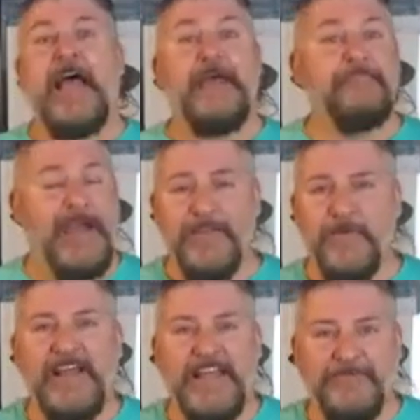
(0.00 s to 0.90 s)
And by the
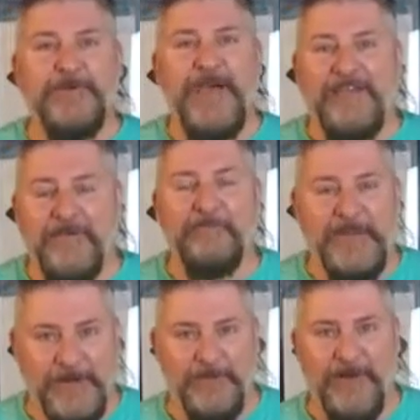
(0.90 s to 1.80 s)
way, if you have a
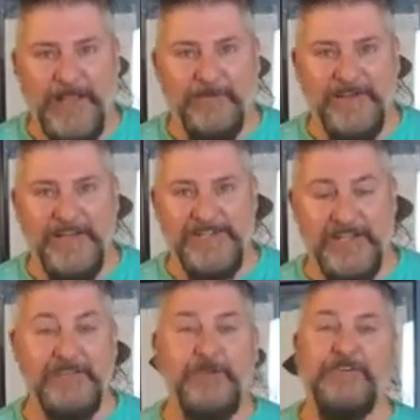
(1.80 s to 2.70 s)
beer
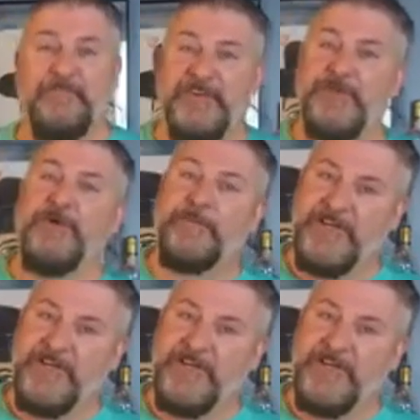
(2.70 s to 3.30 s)
recommendation, if you have a beer you want